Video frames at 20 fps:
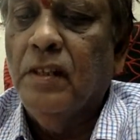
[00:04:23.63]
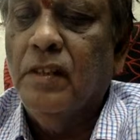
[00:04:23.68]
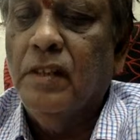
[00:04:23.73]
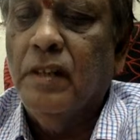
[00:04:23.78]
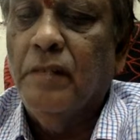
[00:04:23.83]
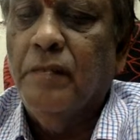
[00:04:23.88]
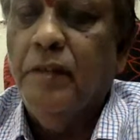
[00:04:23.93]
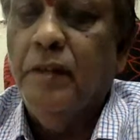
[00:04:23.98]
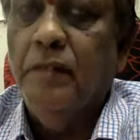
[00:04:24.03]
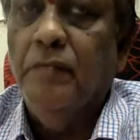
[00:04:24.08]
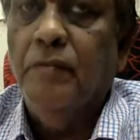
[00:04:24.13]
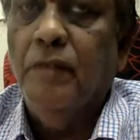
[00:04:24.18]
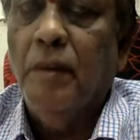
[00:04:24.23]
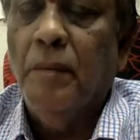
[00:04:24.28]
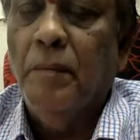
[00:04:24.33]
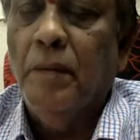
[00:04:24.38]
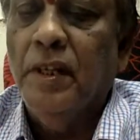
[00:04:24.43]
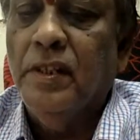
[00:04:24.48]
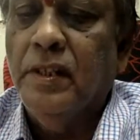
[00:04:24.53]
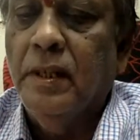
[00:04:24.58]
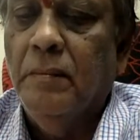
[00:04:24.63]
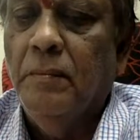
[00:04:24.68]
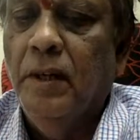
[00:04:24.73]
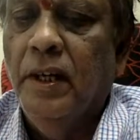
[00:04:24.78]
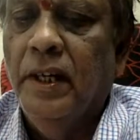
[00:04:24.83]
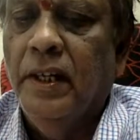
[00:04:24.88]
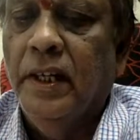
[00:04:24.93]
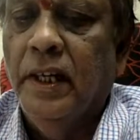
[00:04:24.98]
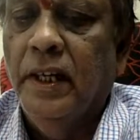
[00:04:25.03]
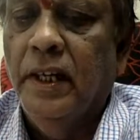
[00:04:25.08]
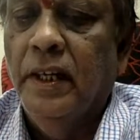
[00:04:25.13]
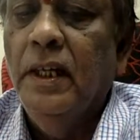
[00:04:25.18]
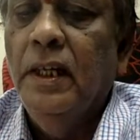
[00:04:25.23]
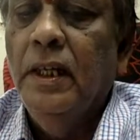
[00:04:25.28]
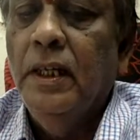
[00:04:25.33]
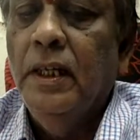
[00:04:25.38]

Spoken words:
suffering from disability,